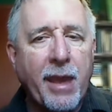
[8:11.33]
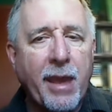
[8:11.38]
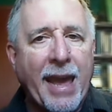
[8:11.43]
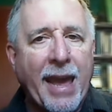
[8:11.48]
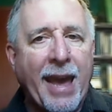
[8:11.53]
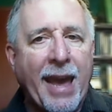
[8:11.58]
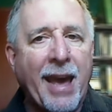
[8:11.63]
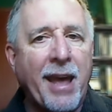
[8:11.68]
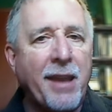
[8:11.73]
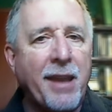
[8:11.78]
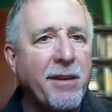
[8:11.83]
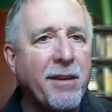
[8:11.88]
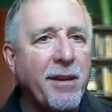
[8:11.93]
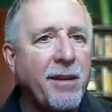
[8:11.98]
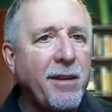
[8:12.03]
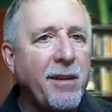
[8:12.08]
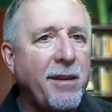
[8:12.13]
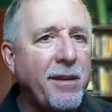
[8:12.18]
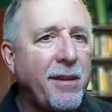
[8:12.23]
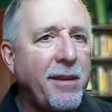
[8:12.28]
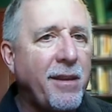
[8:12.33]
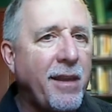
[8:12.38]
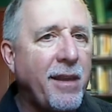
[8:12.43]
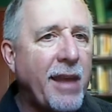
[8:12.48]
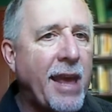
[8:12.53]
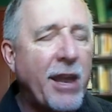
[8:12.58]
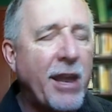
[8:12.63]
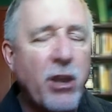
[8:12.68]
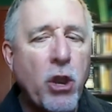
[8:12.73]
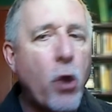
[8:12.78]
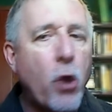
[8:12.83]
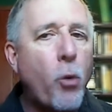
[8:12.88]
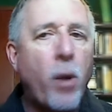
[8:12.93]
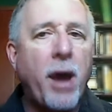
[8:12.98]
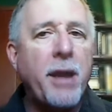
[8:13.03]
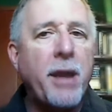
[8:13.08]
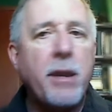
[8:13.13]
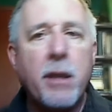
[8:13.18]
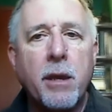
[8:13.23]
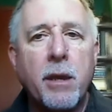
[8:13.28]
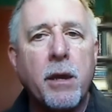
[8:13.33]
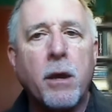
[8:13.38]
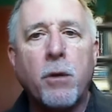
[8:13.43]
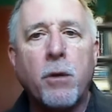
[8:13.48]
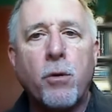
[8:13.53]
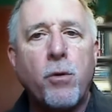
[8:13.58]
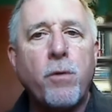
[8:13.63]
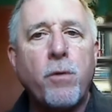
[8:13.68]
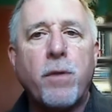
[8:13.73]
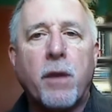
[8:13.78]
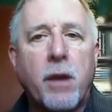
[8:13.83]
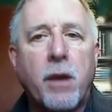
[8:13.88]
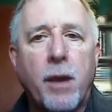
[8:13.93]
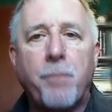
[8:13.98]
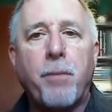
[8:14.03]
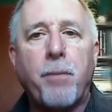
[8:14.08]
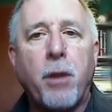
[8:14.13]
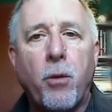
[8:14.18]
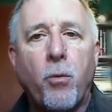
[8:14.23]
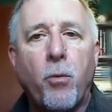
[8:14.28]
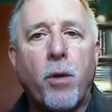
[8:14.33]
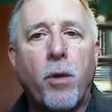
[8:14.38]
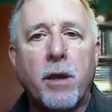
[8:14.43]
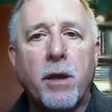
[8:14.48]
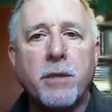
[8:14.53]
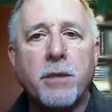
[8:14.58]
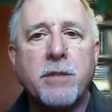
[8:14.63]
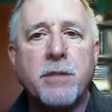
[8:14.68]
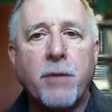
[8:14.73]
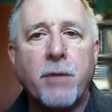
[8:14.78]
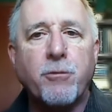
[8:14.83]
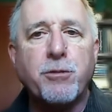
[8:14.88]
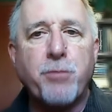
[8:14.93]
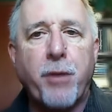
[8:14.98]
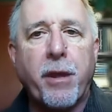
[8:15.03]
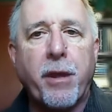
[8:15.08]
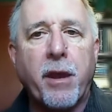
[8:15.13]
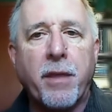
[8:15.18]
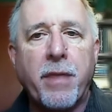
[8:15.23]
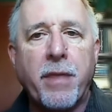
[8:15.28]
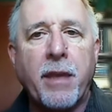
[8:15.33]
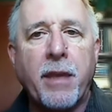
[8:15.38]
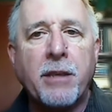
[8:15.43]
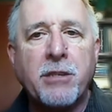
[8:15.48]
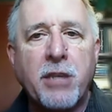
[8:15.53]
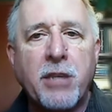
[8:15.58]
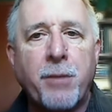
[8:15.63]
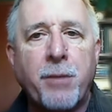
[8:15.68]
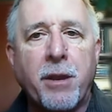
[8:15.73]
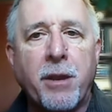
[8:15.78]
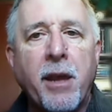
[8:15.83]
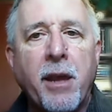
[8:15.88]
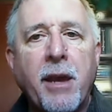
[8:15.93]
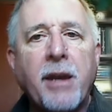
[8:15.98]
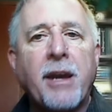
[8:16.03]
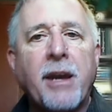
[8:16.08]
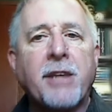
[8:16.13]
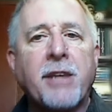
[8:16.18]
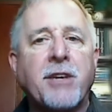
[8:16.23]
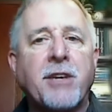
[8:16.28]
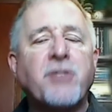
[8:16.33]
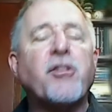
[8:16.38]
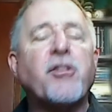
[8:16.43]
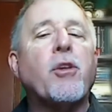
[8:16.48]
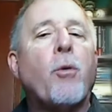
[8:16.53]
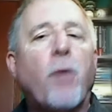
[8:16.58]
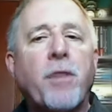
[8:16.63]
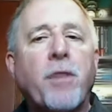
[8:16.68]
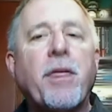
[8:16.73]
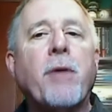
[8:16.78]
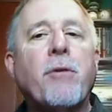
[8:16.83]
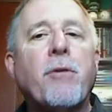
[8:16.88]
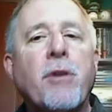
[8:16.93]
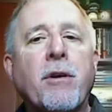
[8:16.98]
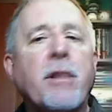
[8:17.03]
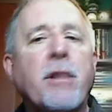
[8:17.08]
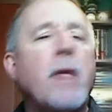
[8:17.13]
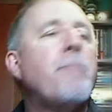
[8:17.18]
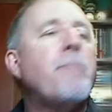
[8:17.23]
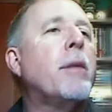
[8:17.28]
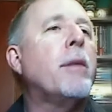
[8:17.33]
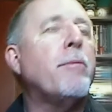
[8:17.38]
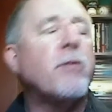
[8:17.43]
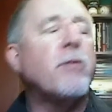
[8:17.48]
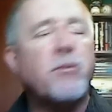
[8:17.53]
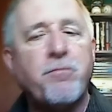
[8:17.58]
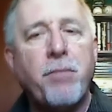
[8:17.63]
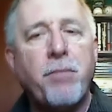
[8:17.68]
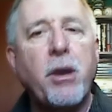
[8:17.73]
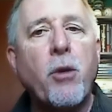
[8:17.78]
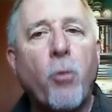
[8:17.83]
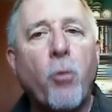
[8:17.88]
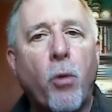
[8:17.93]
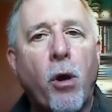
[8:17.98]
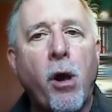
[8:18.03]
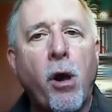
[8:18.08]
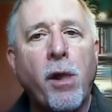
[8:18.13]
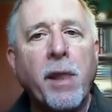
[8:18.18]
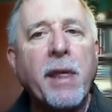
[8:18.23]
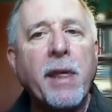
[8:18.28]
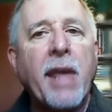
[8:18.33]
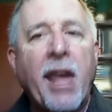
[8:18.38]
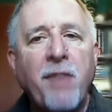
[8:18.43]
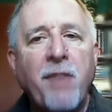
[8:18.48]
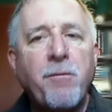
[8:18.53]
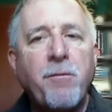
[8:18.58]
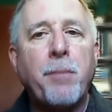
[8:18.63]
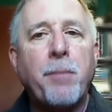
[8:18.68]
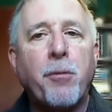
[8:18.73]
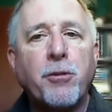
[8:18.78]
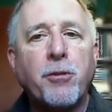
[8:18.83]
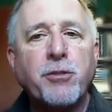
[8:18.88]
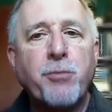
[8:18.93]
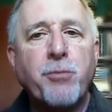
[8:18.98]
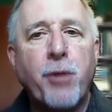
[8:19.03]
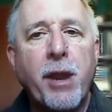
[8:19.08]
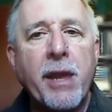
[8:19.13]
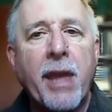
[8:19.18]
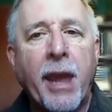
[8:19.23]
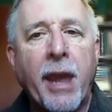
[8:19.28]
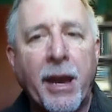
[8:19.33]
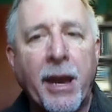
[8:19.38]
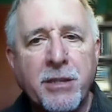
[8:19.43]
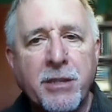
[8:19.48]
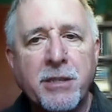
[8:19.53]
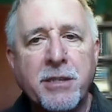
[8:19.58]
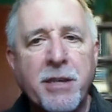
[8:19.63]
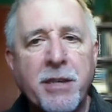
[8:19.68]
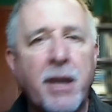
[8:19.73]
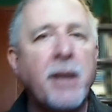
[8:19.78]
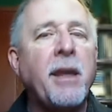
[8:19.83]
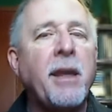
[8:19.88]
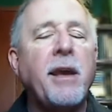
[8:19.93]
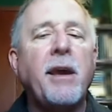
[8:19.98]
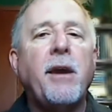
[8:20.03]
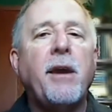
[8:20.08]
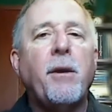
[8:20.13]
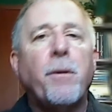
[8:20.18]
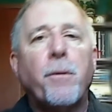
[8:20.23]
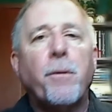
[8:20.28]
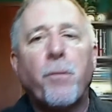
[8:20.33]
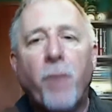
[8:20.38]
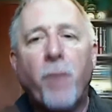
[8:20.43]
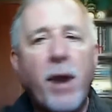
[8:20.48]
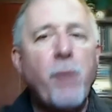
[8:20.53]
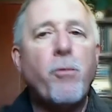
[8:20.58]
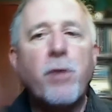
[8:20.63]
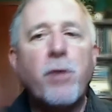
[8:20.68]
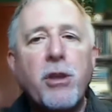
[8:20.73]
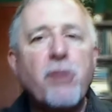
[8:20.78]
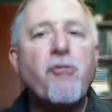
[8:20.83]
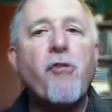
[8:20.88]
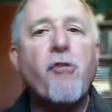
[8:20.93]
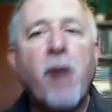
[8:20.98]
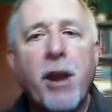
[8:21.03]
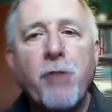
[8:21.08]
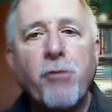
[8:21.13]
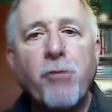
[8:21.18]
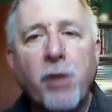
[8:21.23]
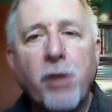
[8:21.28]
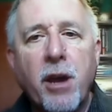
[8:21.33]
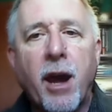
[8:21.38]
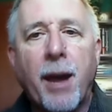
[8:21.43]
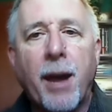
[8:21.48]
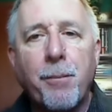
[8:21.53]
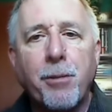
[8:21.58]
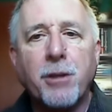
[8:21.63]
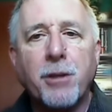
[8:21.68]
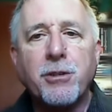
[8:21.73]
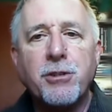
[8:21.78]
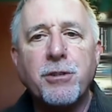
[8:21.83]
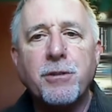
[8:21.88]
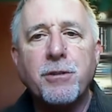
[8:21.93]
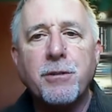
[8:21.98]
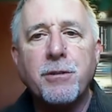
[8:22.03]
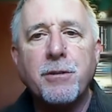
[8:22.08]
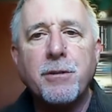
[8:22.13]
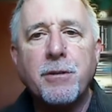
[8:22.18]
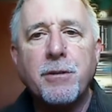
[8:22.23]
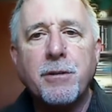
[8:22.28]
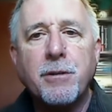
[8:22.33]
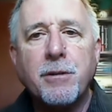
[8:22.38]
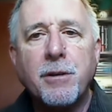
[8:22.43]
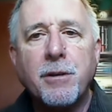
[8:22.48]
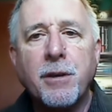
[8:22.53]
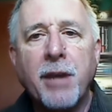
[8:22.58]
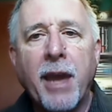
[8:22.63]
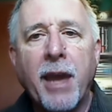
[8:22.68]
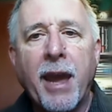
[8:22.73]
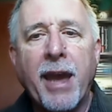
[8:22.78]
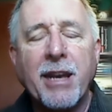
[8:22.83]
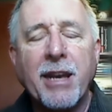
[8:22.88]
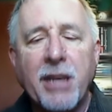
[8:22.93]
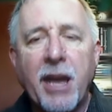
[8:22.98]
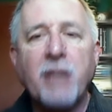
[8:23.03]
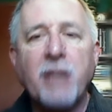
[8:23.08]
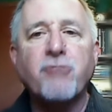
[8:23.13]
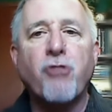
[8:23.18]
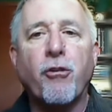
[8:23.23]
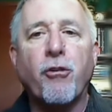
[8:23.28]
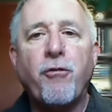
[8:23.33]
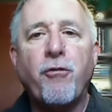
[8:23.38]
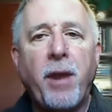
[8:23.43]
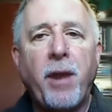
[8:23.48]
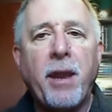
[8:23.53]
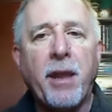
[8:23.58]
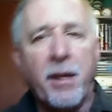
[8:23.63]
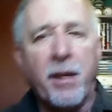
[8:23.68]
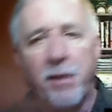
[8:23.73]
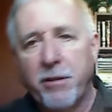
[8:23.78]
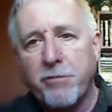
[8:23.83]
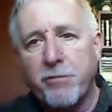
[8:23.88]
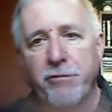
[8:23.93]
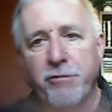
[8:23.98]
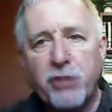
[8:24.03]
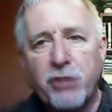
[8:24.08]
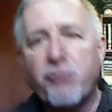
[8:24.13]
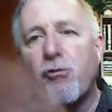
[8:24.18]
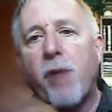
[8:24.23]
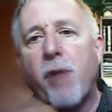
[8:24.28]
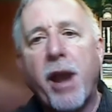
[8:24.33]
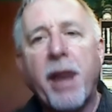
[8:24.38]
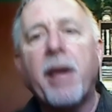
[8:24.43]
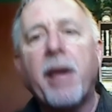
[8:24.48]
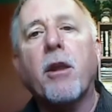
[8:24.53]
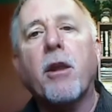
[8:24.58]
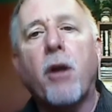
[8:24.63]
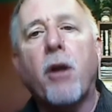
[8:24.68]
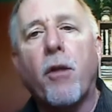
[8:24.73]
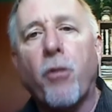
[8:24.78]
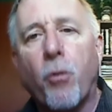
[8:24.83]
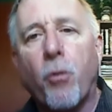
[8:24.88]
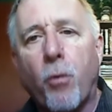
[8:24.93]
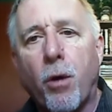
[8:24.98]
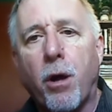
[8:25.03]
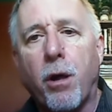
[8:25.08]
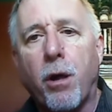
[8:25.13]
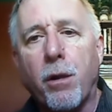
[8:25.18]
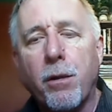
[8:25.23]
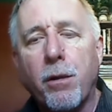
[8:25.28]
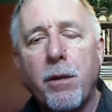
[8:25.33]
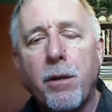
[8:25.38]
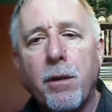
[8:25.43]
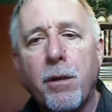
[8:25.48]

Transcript: and had no idea who the company was that was putting on the exhibit. Essentially what they were doing, they put up this big wall and gave people spray cans and said, write what you're trying to accomplish, okay, as graffiti, and they were just writing it on the wall.